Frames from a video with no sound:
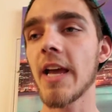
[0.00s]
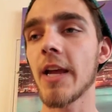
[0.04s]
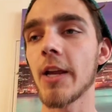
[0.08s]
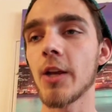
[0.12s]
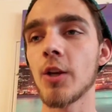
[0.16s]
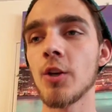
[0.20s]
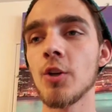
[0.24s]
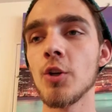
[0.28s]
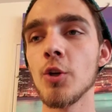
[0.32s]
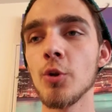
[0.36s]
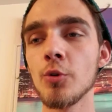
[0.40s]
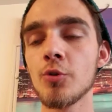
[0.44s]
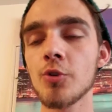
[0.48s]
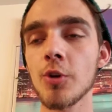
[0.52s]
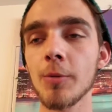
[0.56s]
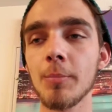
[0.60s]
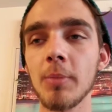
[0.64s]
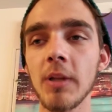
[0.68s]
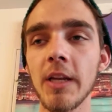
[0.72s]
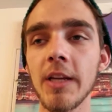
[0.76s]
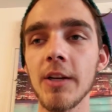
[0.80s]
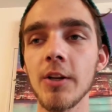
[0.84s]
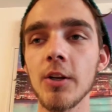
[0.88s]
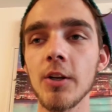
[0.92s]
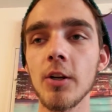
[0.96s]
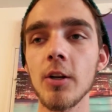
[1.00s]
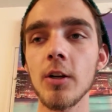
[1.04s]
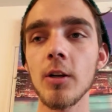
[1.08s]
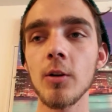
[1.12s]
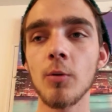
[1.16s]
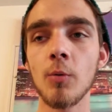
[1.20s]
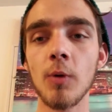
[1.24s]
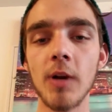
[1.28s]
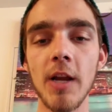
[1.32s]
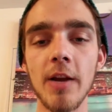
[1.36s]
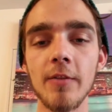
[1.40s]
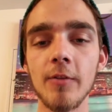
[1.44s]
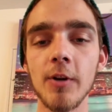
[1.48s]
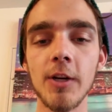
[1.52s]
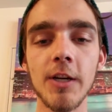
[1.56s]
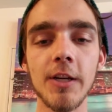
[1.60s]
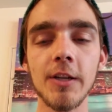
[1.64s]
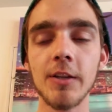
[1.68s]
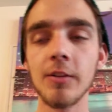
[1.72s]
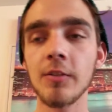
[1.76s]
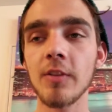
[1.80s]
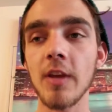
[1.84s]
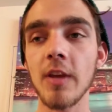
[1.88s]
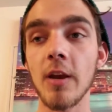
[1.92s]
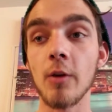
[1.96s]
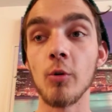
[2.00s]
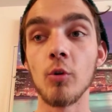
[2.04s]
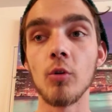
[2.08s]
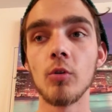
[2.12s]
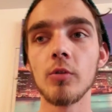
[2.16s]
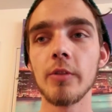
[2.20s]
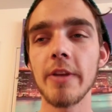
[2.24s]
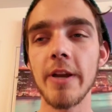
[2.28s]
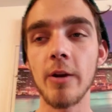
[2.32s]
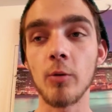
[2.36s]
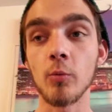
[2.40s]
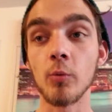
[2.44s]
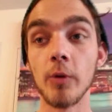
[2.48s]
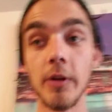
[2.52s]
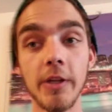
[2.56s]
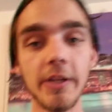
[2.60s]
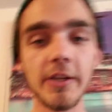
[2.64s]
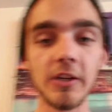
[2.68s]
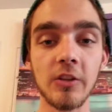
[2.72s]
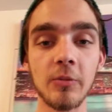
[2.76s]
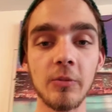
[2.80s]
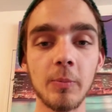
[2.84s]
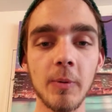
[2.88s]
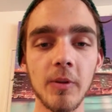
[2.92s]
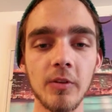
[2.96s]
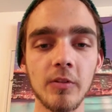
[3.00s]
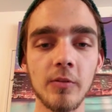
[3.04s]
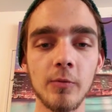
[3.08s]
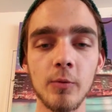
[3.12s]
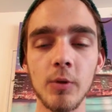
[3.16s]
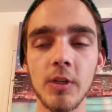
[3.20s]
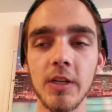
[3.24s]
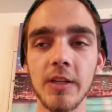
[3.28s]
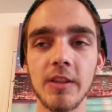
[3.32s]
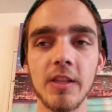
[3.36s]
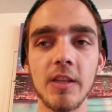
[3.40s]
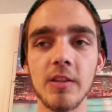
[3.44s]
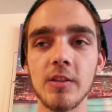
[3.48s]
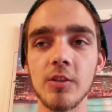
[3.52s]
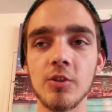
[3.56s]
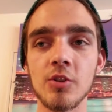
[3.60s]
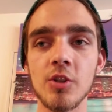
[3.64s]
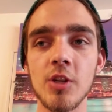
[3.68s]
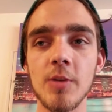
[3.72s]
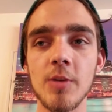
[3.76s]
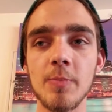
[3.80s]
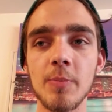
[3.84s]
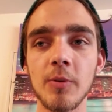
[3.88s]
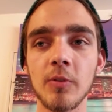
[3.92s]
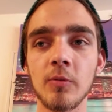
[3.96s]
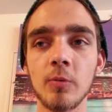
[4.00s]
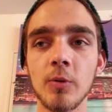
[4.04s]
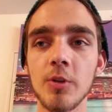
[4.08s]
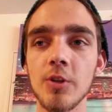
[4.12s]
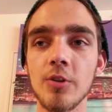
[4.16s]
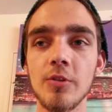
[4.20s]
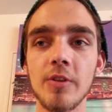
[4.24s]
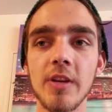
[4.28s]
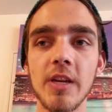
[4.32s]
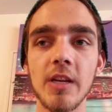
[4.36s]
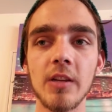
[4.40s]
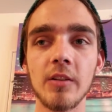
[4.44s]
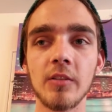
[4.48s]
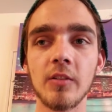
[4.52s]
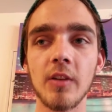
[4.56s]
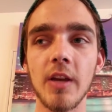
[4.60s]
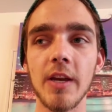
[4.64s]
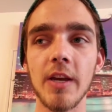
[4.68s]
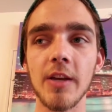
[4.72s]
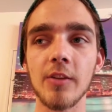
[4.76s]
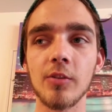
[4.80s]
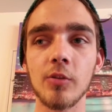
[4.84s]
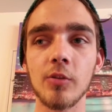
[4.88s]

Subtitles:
NutriBlender or whatever it is, that really expensive one, I think the cheapest one you can get is like